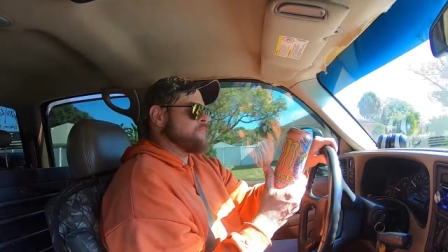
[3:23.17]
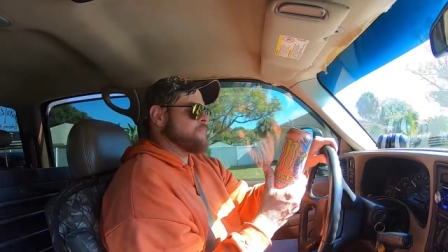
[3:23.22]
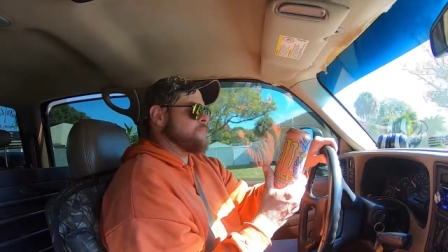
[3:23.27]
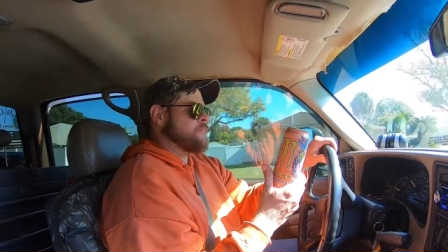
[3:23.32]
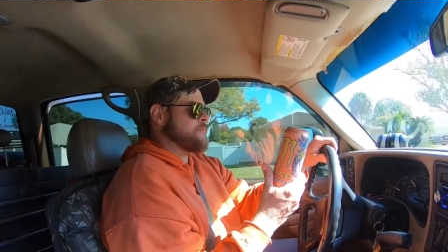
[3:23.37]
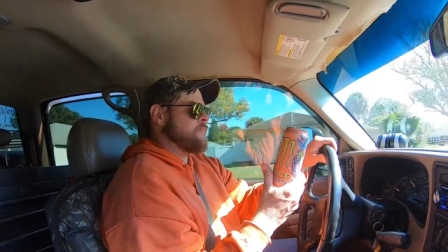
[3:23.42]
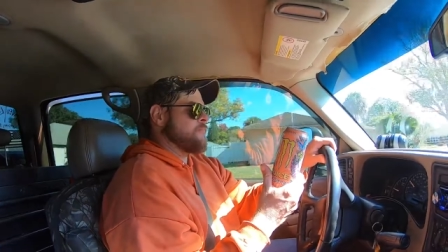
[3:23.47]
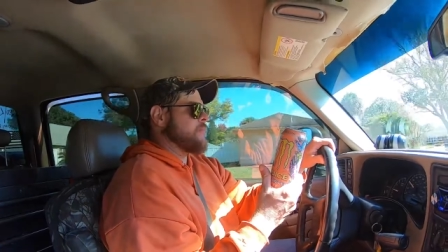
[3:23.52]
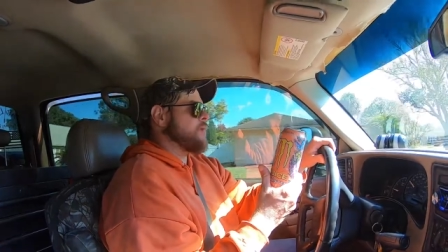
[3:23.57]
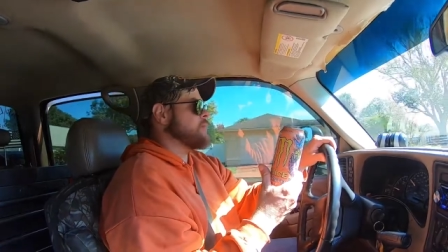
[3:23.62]

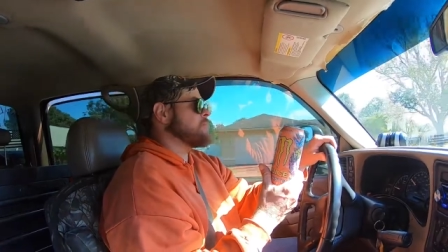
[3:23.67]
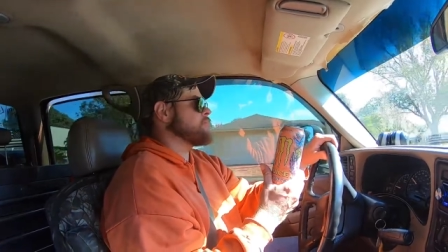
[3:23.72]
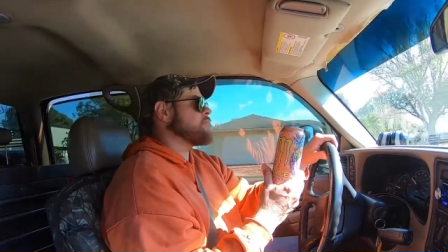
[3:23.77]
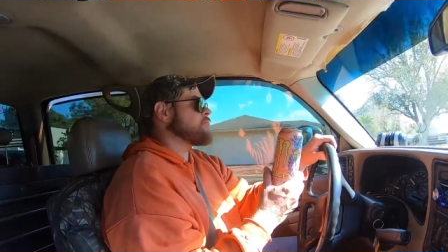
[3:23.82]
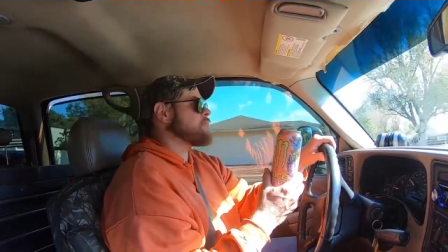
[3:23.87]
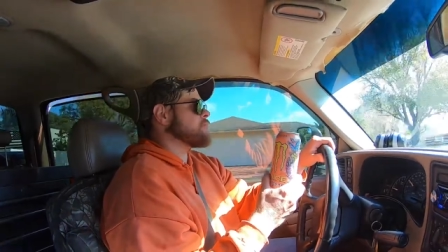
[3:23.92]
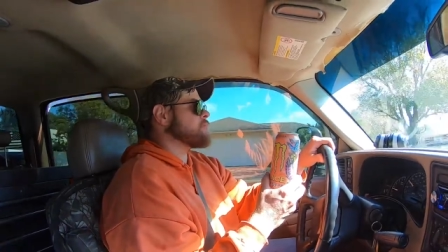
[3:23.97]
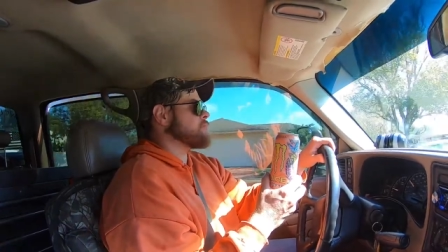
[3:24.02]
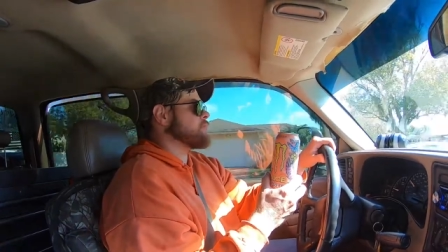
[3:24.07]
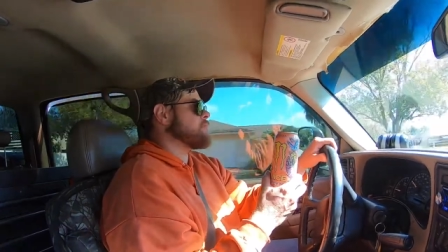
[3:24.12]
Yeah, we are probably.
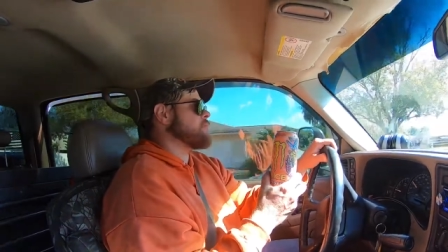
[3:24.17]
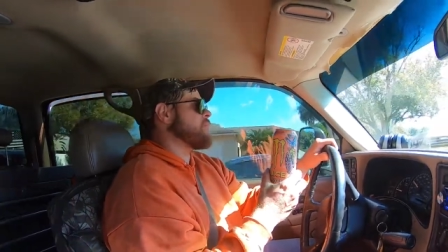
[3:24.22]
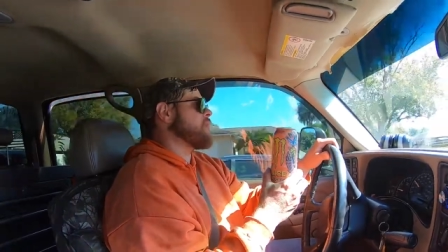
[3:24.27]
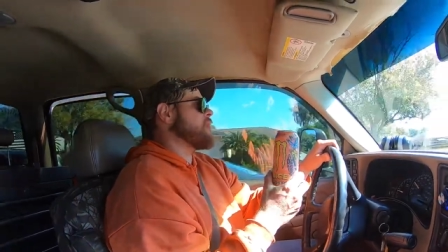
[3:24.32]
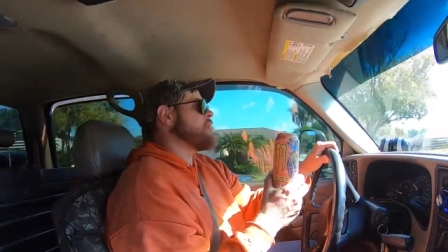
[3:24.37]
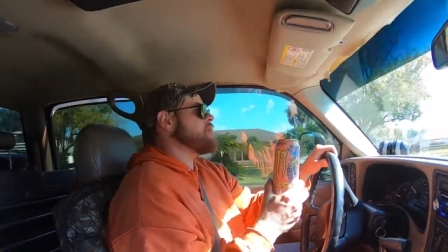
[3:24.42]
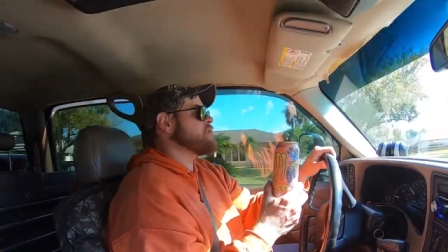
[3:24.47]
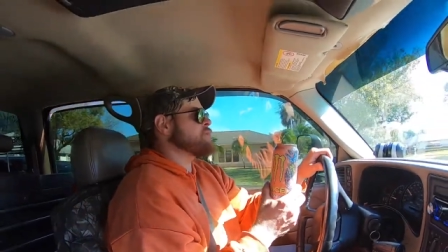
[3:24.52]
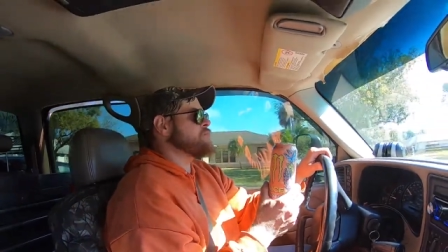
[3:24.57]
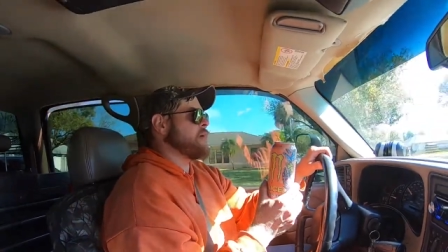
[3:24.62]
We're
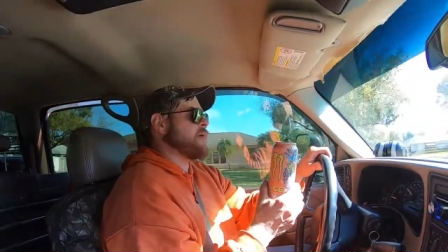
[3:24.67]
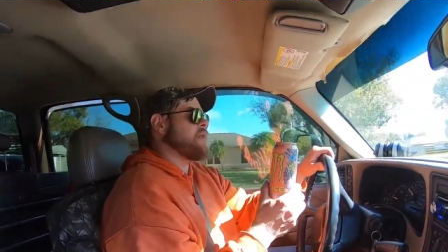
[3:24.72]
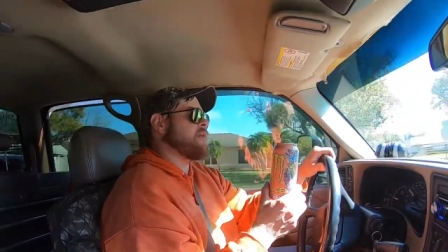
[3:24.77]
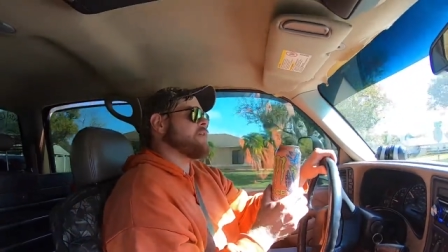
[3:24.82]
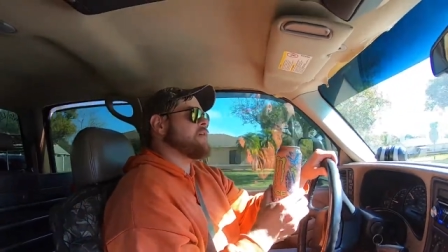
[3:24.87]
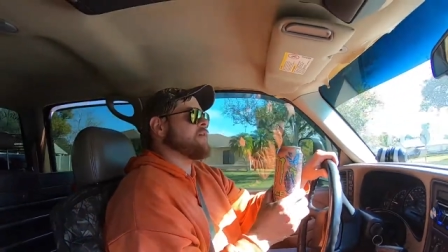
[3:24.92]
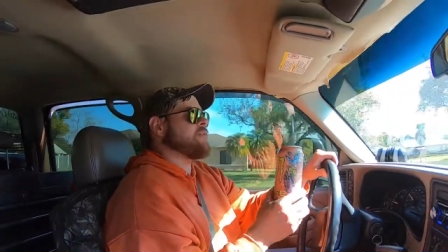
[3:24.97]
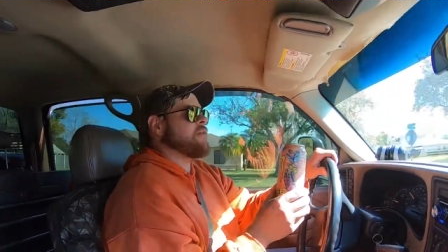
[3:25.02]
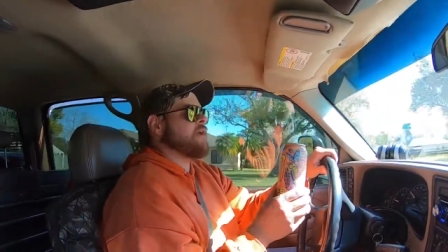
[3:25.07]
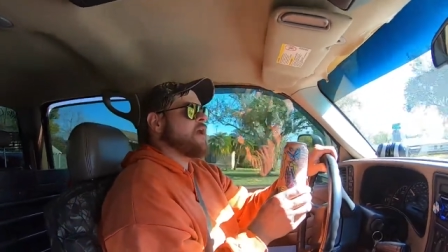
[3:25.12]
terrible spelling
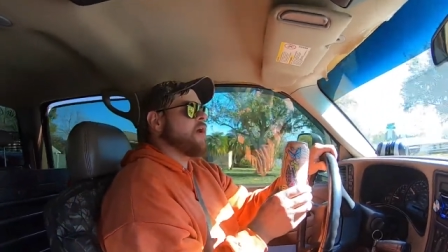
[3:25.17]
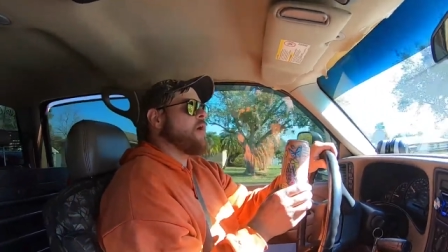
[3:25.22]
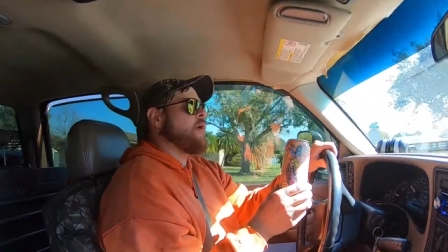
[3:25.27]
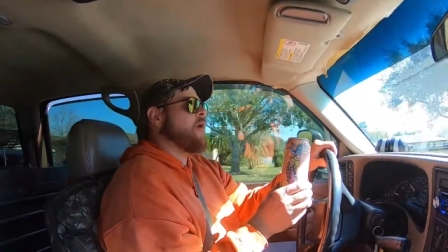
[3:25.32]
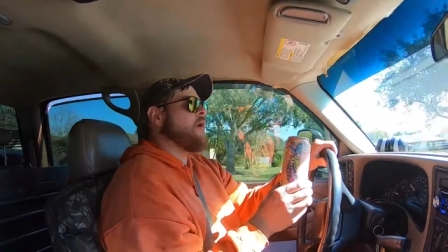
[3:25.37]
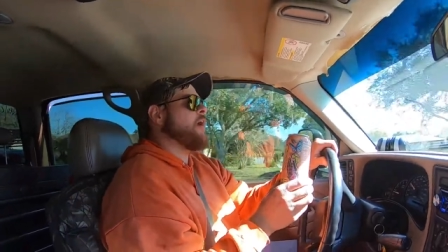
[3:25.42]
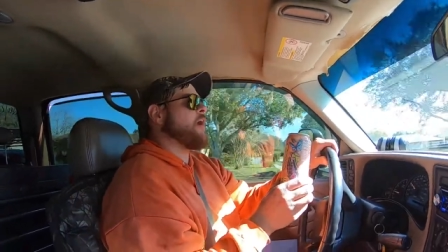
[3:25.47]
at that, usually.